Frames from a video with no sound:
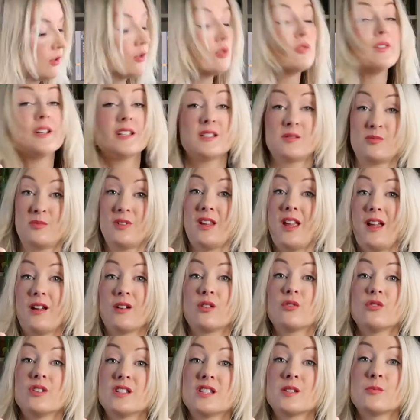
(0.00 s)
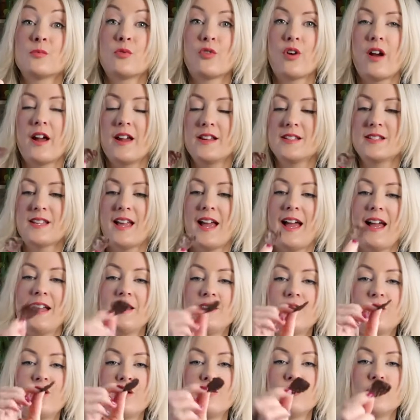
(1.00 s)
Crisp rice
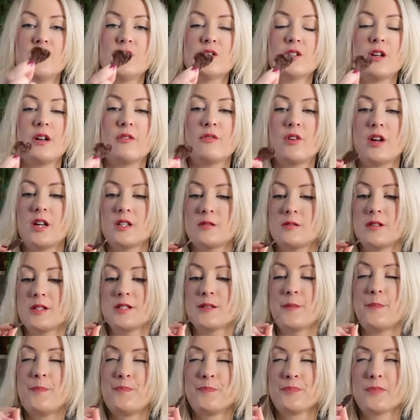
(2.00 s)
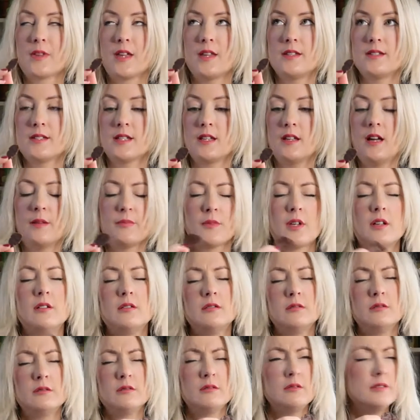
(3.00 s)
and the freeze-dried raspberries.
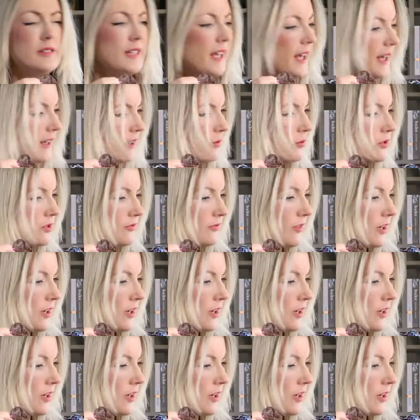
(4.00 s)
Yeah, it was